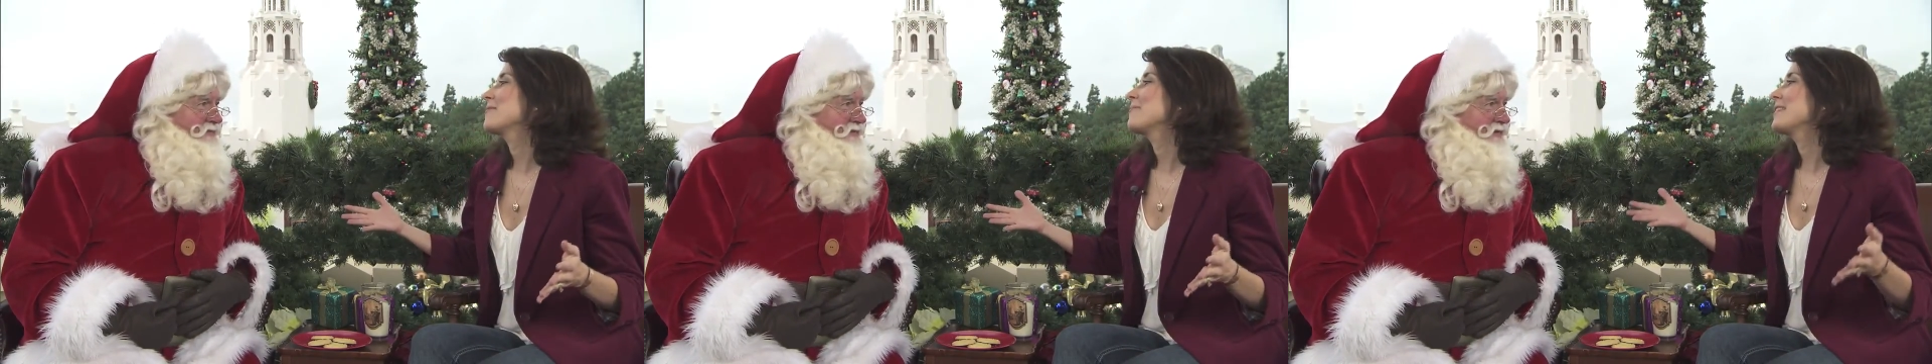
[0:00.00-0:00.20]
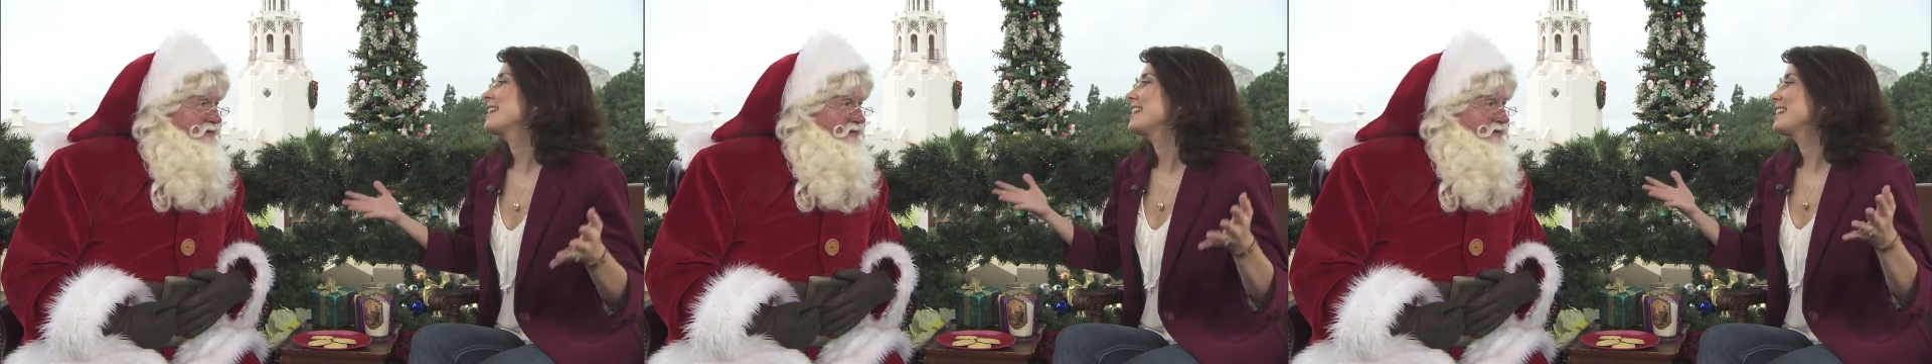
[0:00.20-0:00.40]

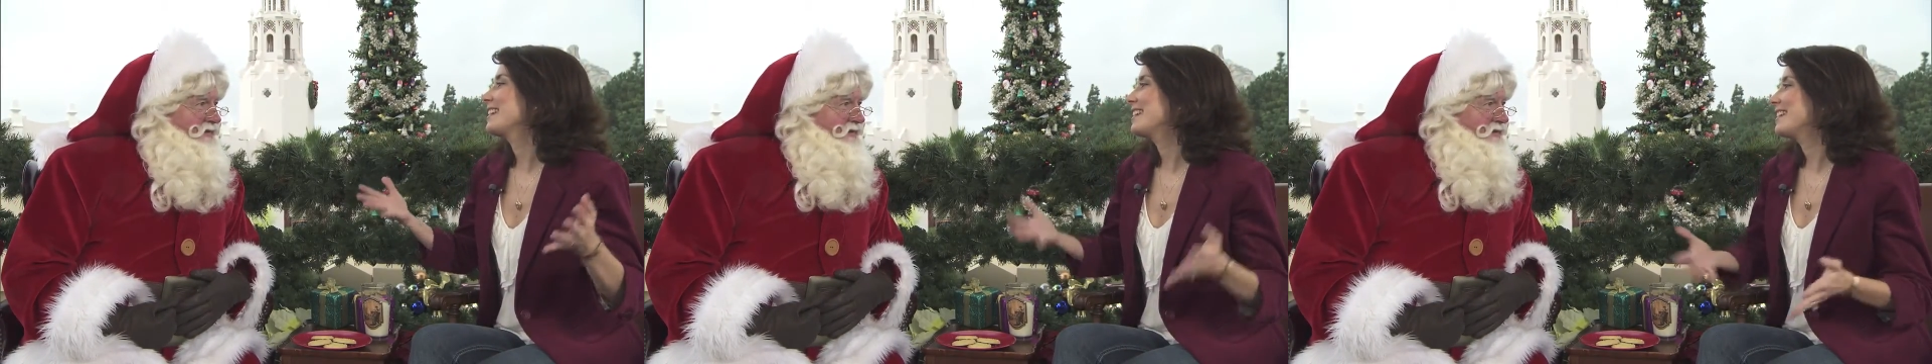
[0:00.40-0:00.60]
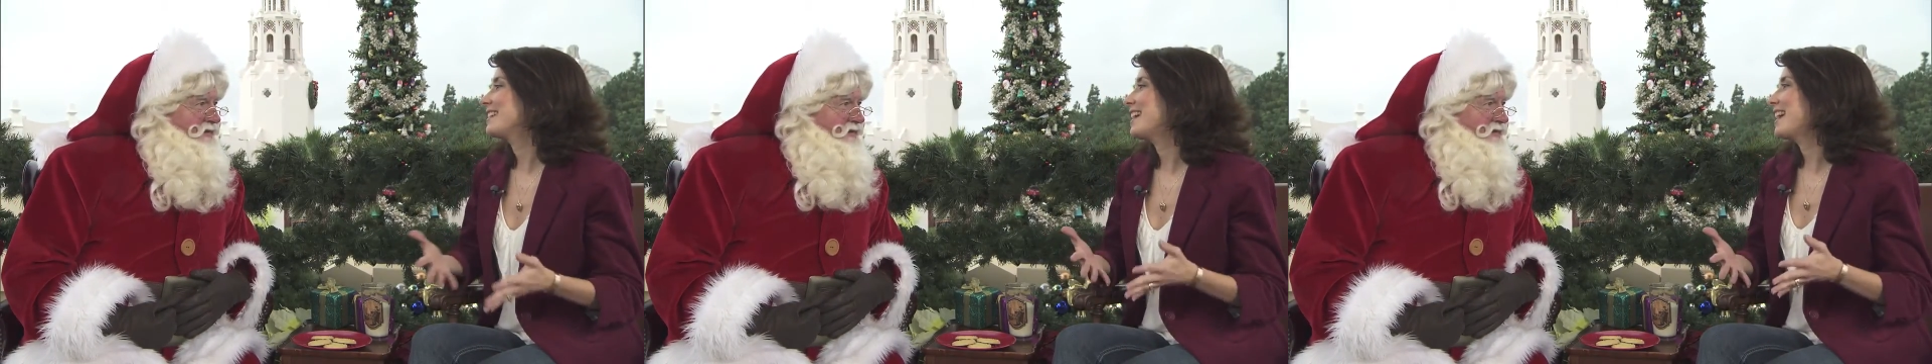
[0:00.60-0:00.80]
of being
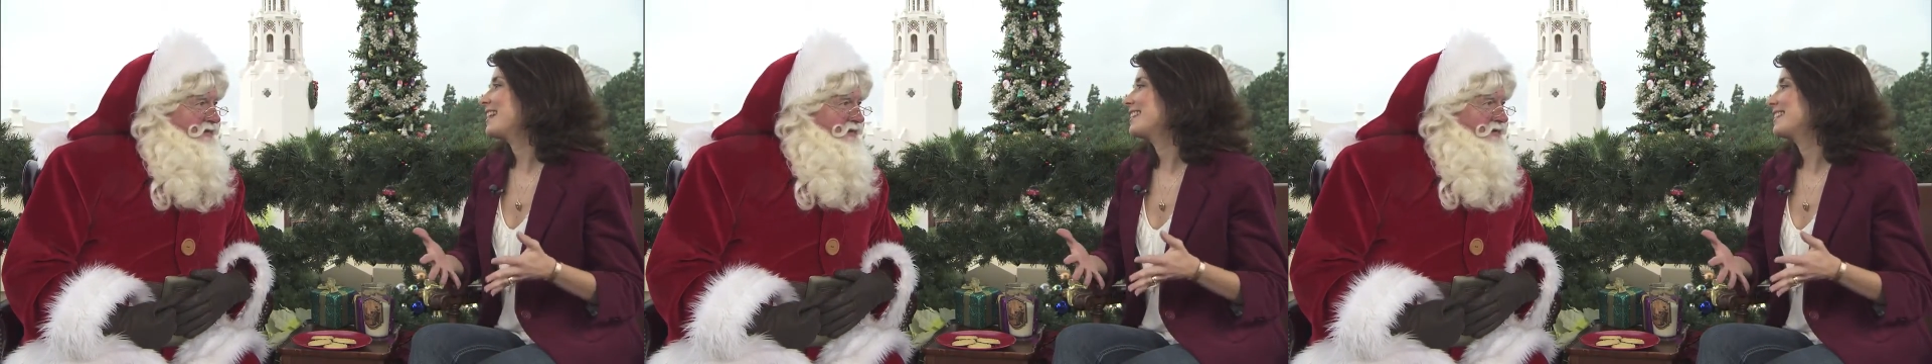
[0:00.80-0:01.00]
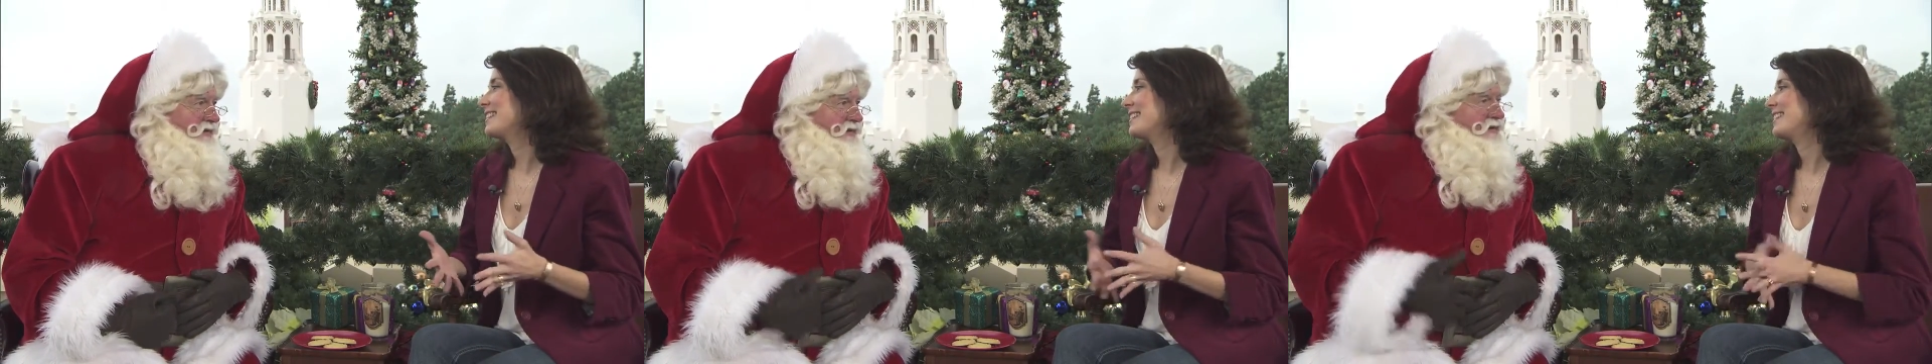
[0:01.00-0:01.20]
here at
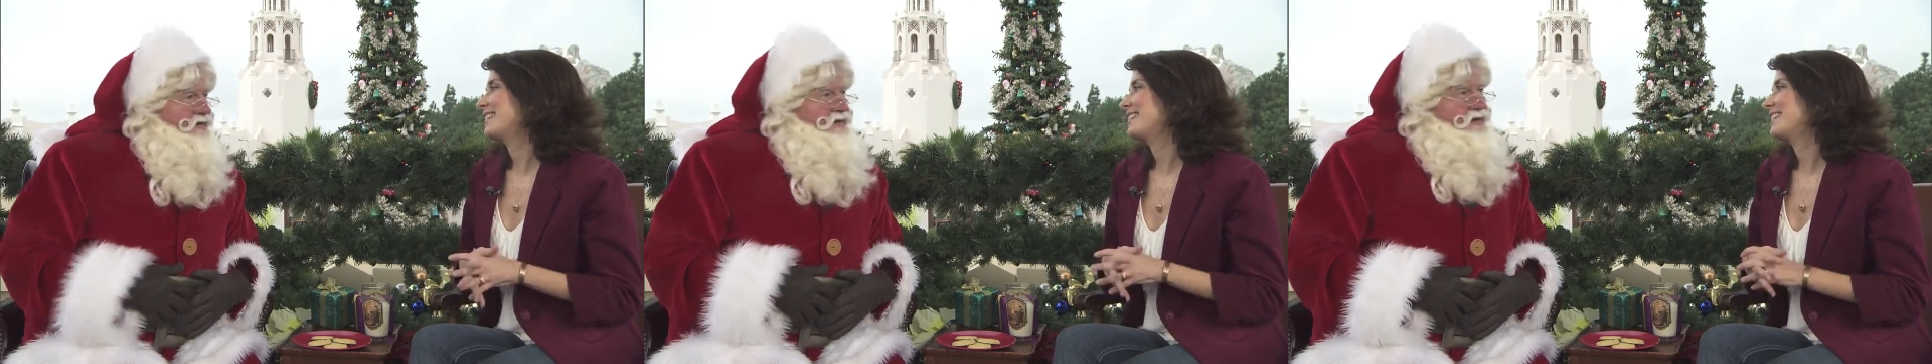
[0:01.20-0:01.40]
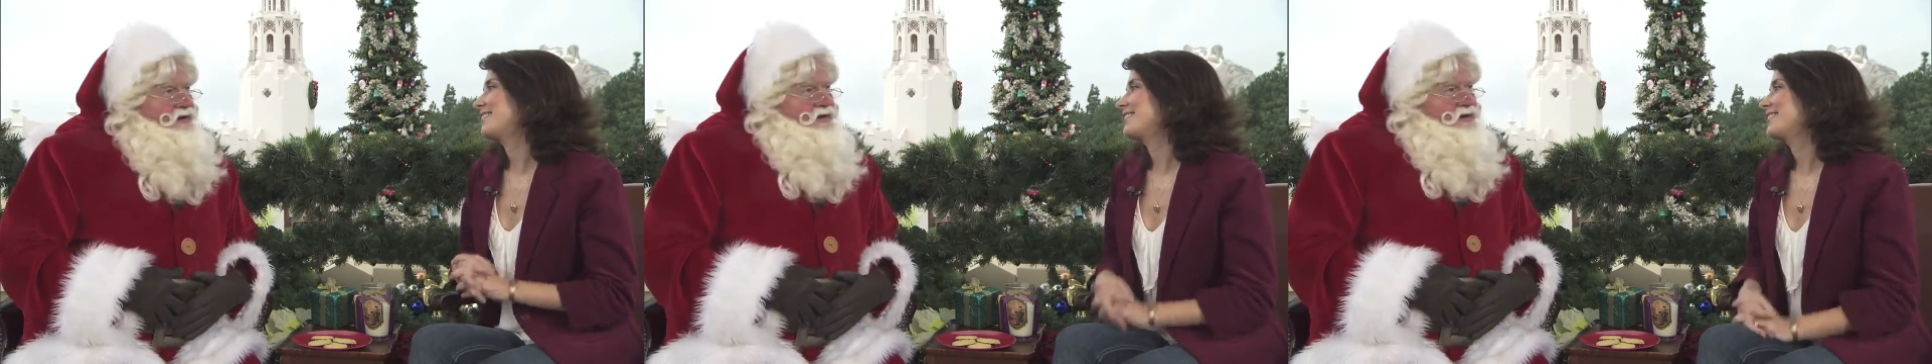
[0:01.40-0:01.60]
the Disneyland